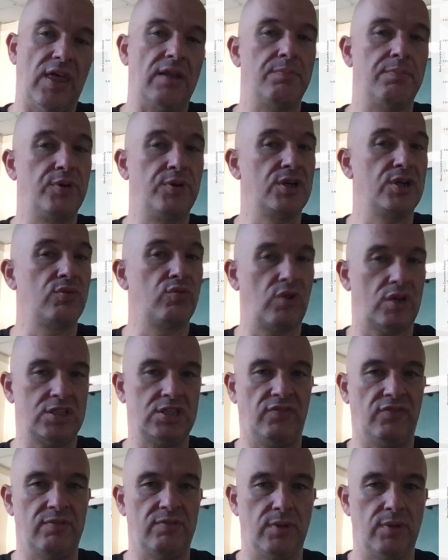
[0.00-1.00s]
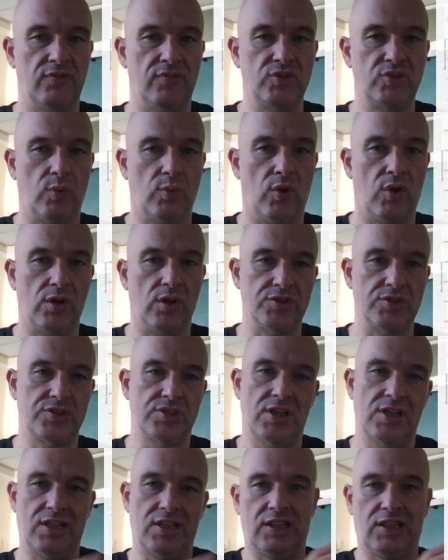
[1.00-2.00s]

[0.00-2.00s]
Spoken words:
then progressively move towards